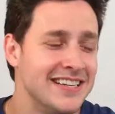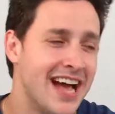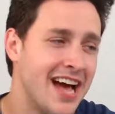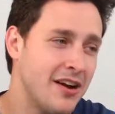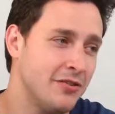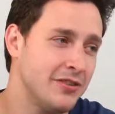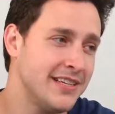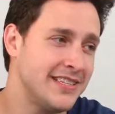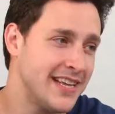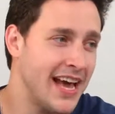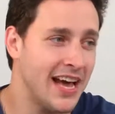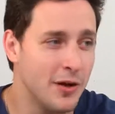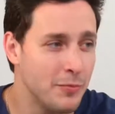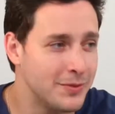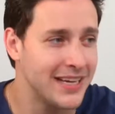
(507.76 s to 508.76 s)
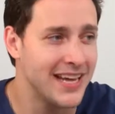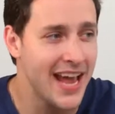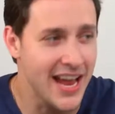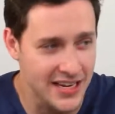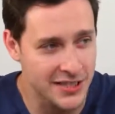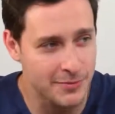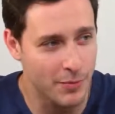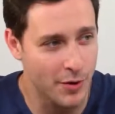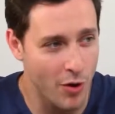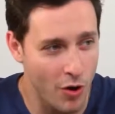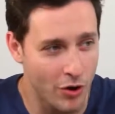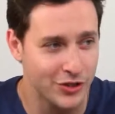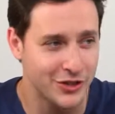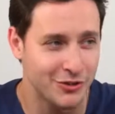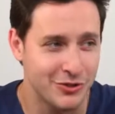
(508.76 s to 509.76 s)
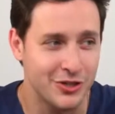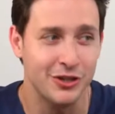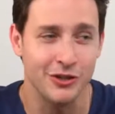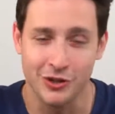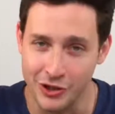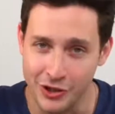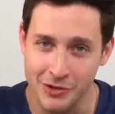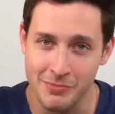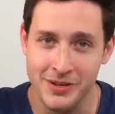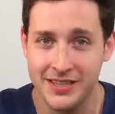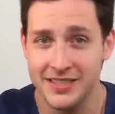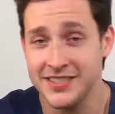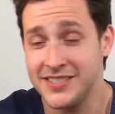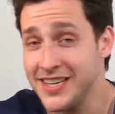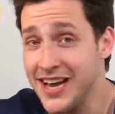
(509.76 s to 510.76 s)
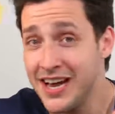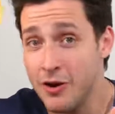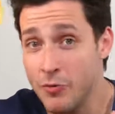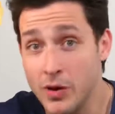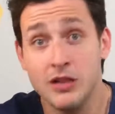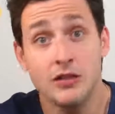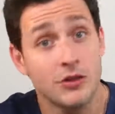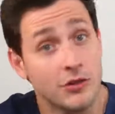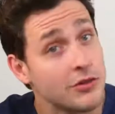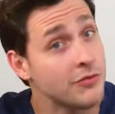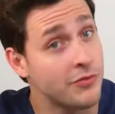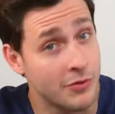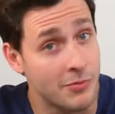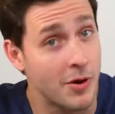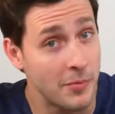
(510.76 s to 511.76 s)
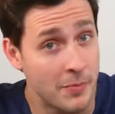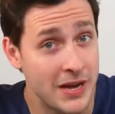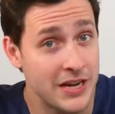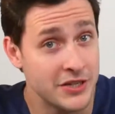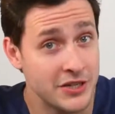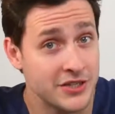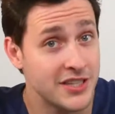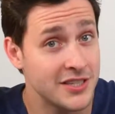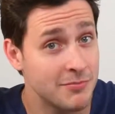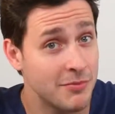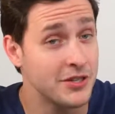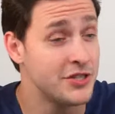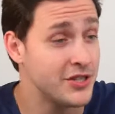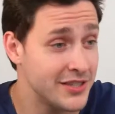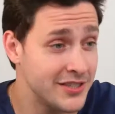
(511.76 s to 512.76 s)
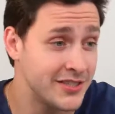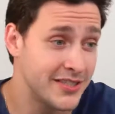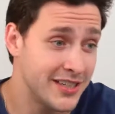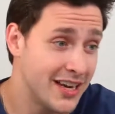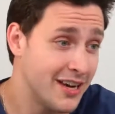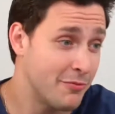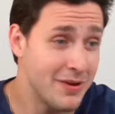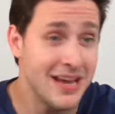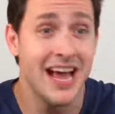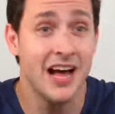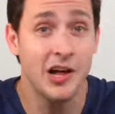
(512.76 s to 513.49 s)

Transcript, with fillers: not only to help the case, but also to learn because we learn from our patients as much as we